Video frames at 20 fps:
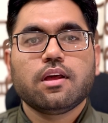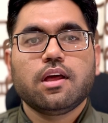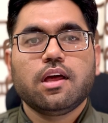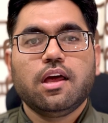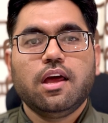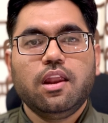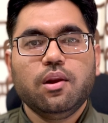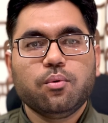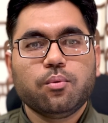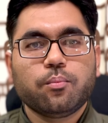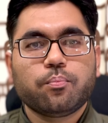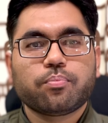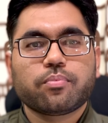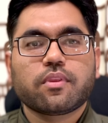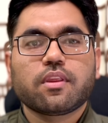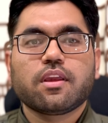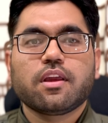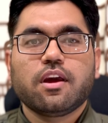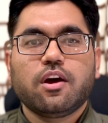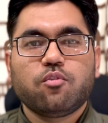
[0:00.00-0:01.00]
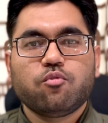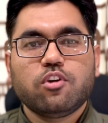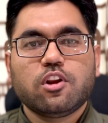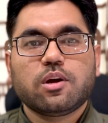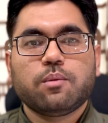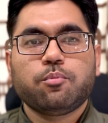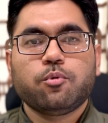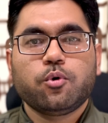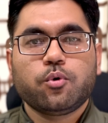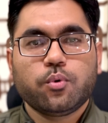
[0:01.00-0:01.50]
Hello and
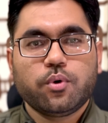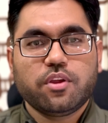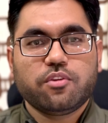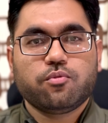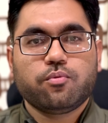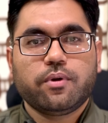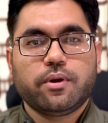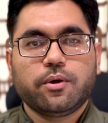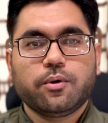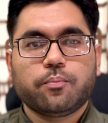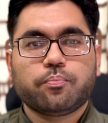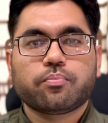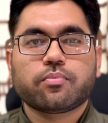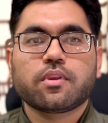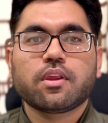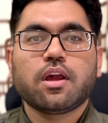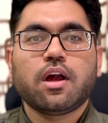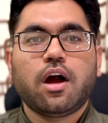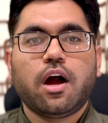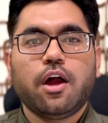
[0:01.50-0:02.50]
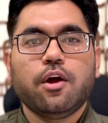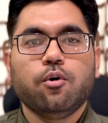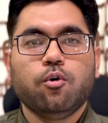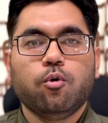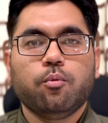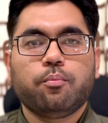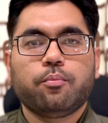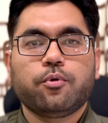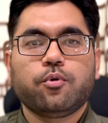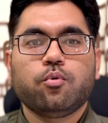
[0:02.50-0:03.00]
welcome to today's video. I
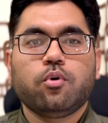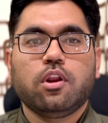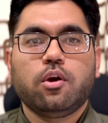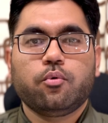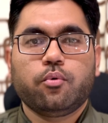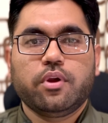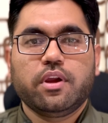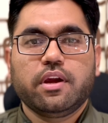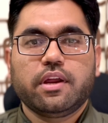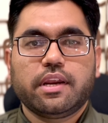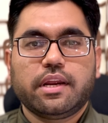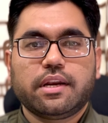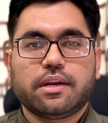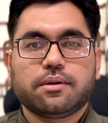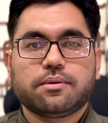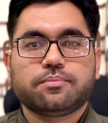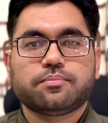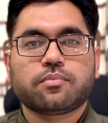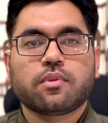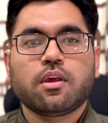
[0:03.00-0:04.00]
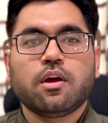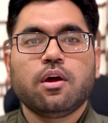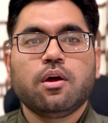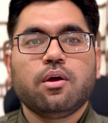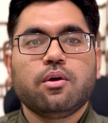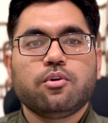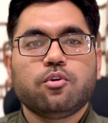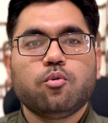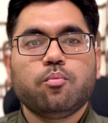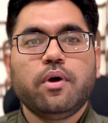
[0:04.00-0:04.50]
hope you all are doing great.
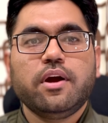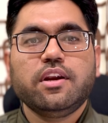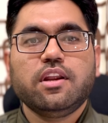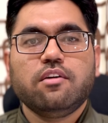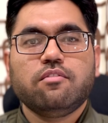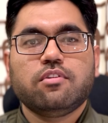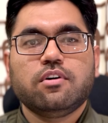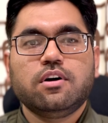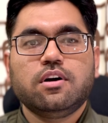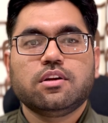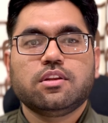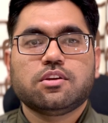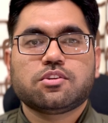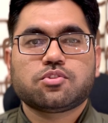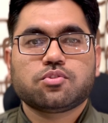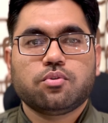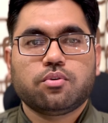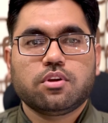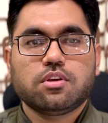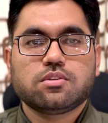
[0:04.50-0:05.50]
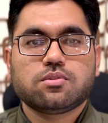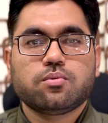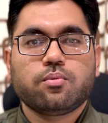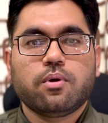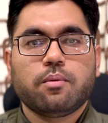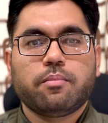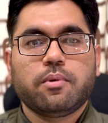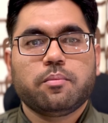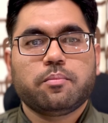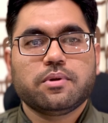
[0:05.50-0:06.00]
You might have heard the stories where
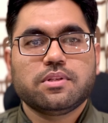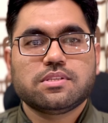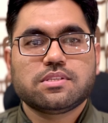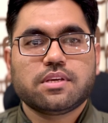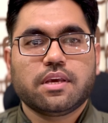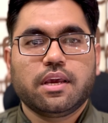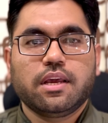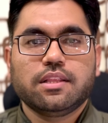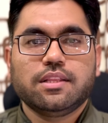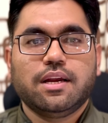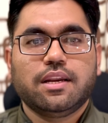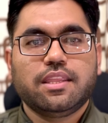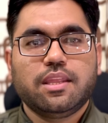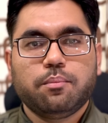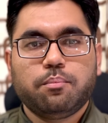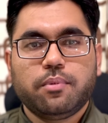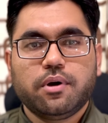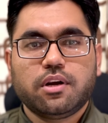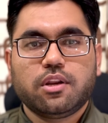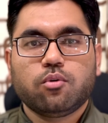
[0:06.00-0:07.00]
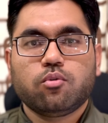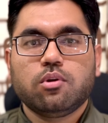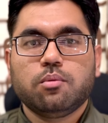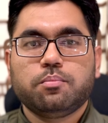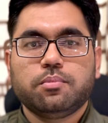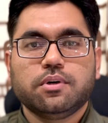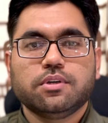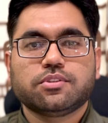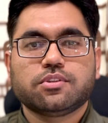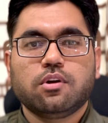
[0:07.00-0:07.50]
people say that the particular
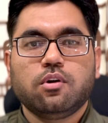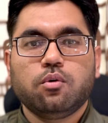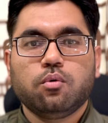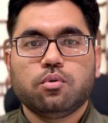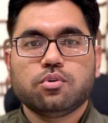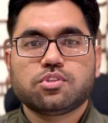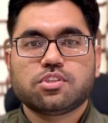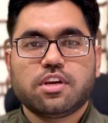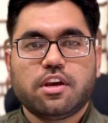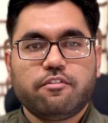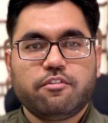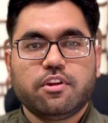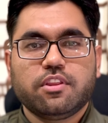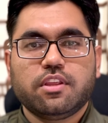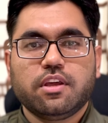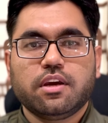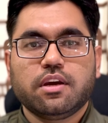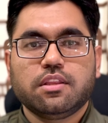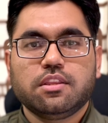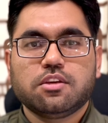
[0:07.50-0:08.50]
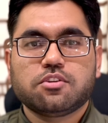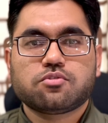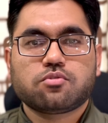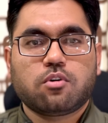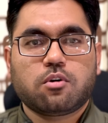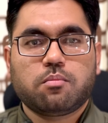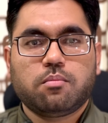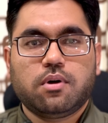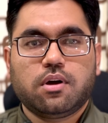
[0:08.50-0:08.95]
person lost everything in the stock